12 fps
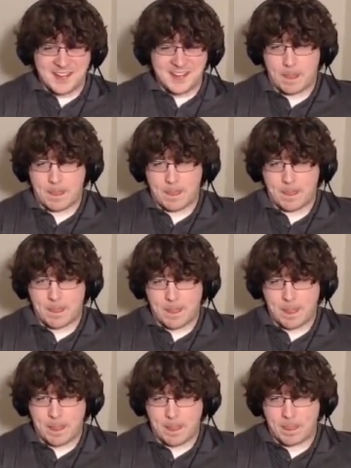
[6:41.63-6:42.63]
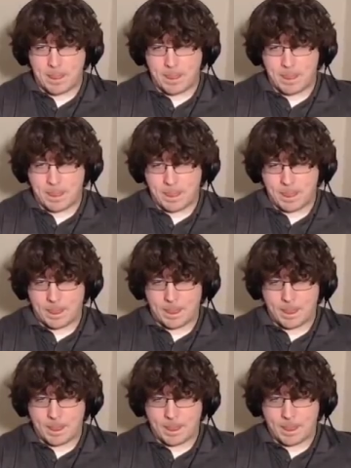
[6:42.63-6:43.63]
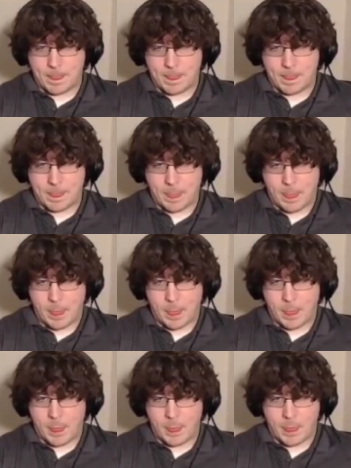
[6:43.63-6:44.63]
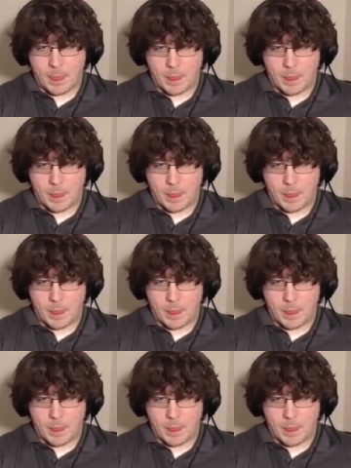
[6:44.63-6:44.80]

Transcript: Nobody speaks.